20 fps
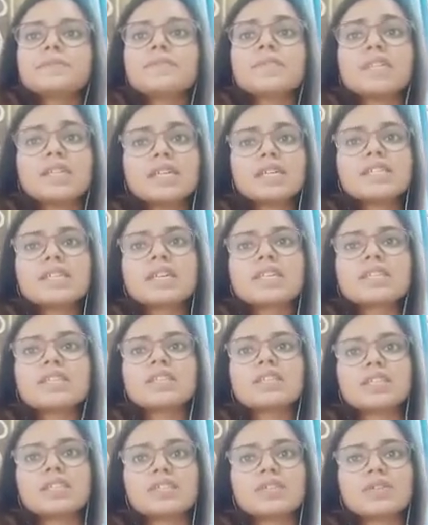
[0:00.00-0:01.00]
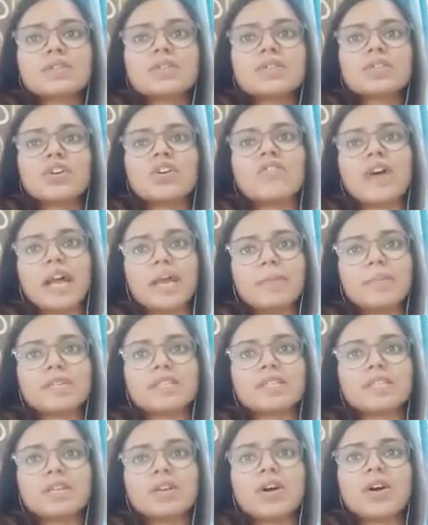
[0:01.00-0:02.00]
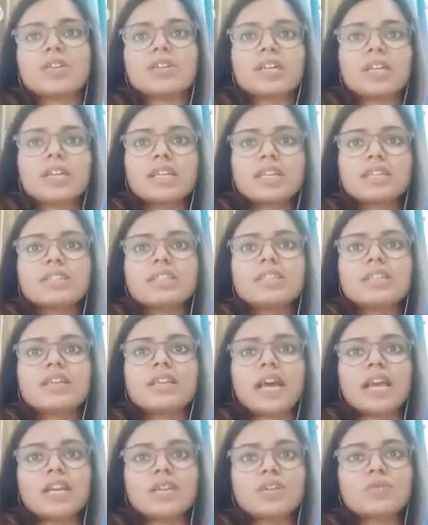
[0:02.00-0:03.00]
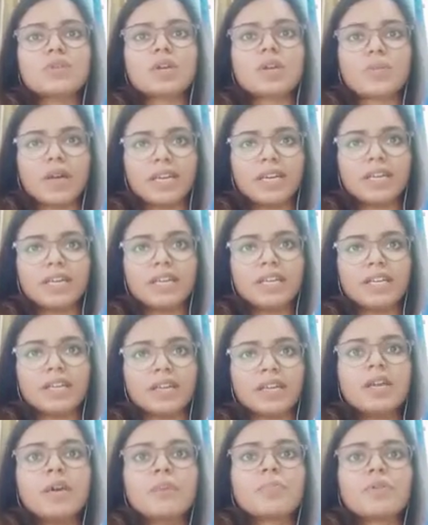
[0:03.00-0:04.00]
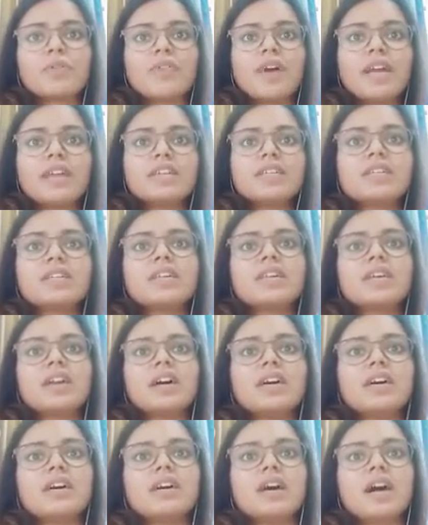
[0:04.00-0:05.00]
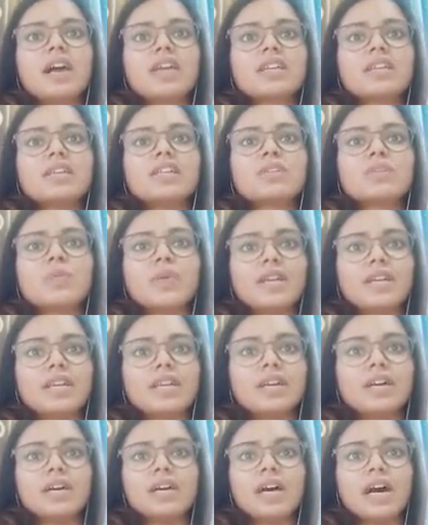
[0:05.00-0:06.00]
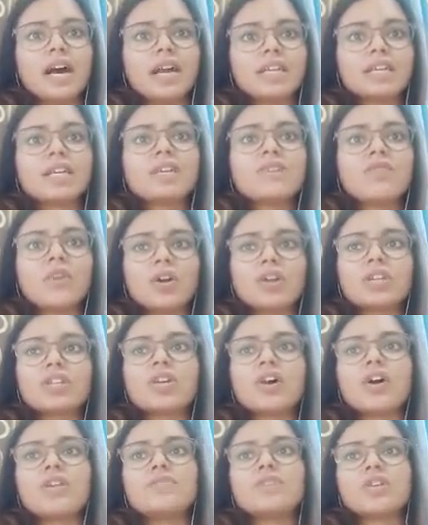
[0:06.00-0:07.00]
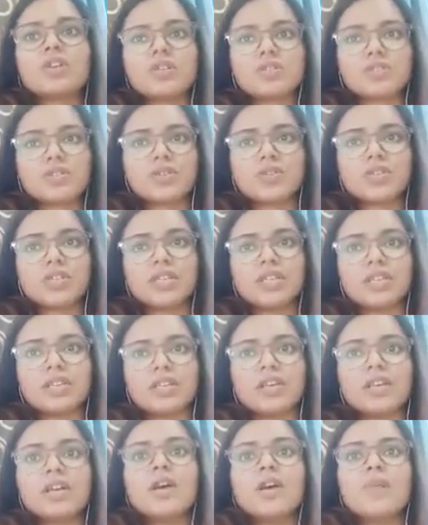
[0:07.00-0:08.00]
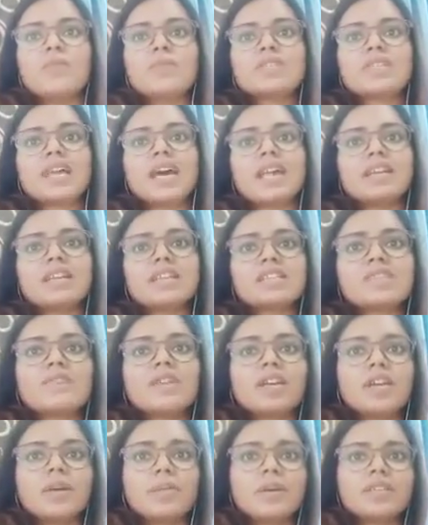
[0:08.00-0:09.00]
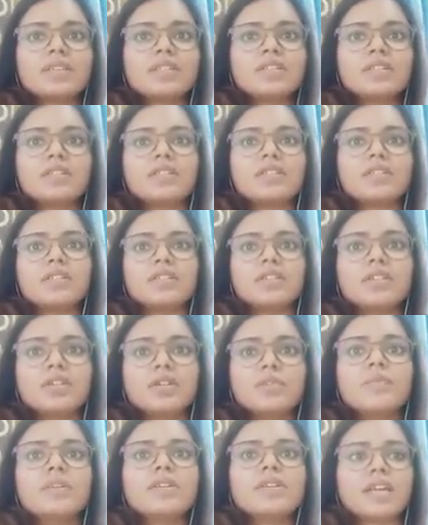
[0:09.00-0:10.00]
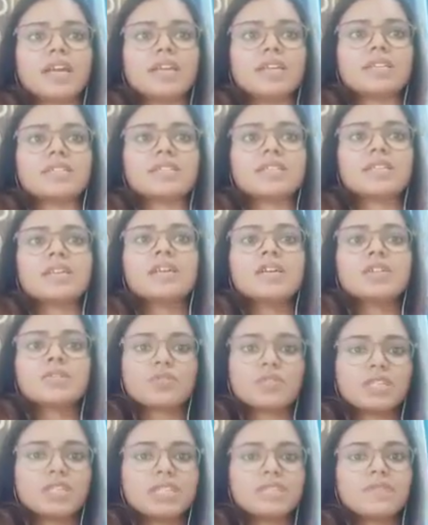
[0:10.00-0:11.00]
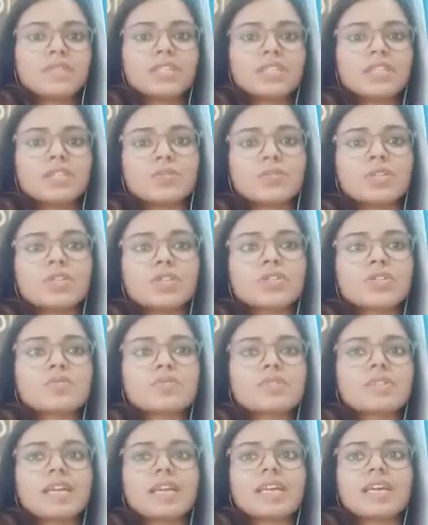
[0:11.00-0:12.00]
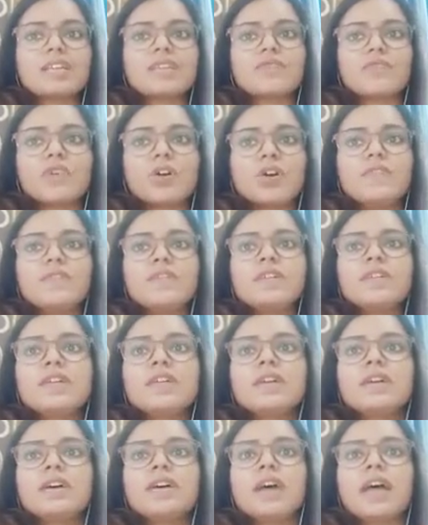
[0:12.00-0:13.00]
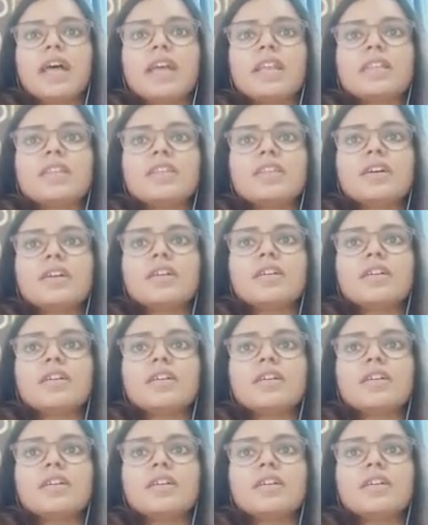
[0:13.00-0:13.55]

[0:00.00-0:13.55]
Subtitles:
does Section 303 of IPC contradict the right to equality provided under Article 14 of the Constitution, which guarantees fundamental human rights? So these were the two issues that are involved, and